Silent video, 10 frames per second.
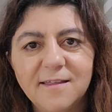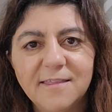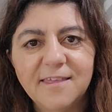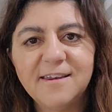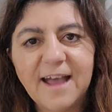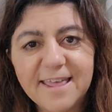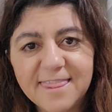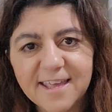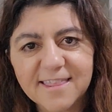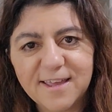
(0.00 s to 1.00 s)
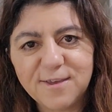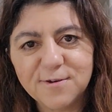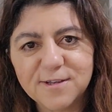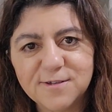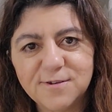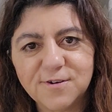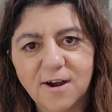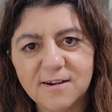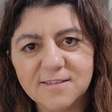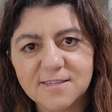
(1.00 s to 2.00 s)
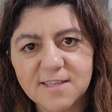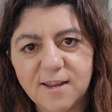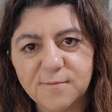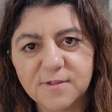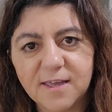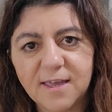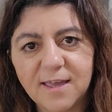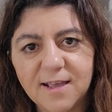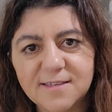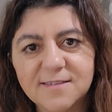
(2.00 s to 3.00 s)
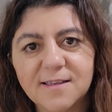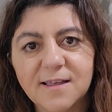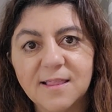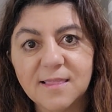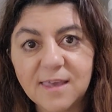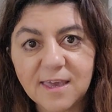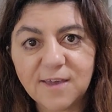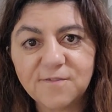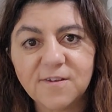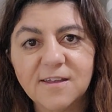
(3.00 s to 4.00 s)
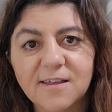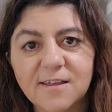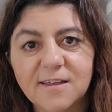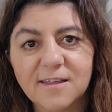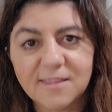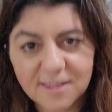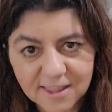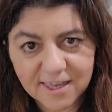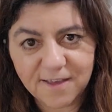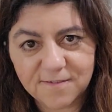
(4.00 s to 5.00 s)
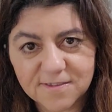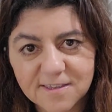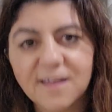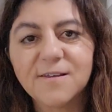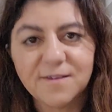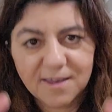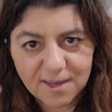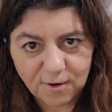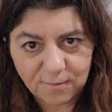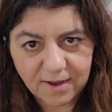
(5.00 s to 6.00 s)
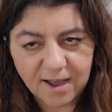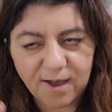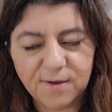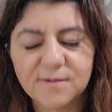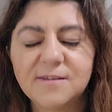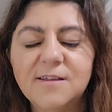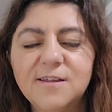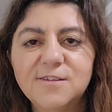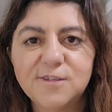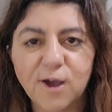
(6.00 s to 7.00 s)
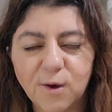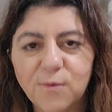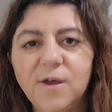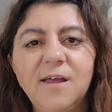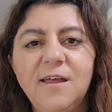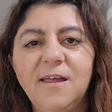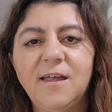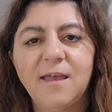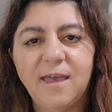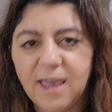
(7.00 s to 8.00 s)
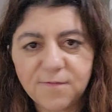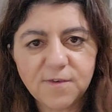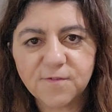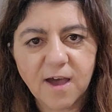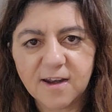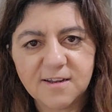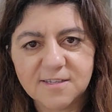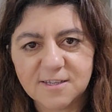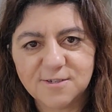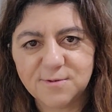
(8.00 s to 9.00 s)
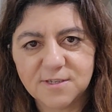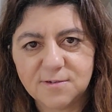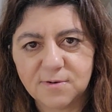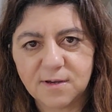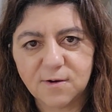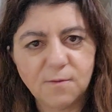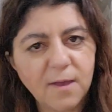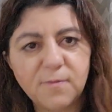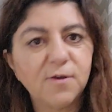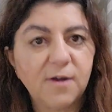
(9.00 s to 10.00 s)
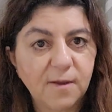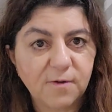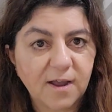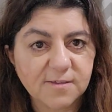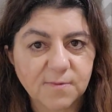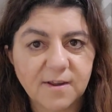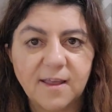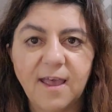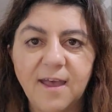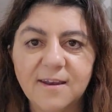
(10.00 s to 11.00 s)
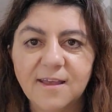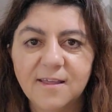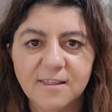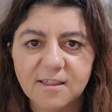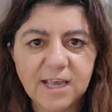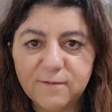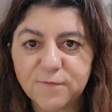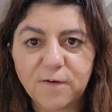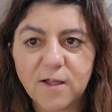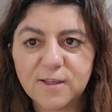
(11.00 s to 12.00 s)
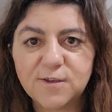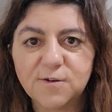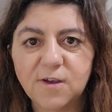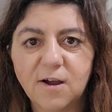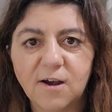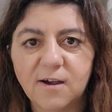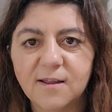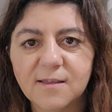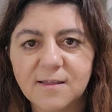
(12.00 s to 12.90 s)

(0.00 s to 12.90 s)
The ninth thing that you can do to garden sustainably is leave the leaves. Hear me out. So if you've got a deciduous tree, or maybe your neighbor has one, and the leaves fall in your yard,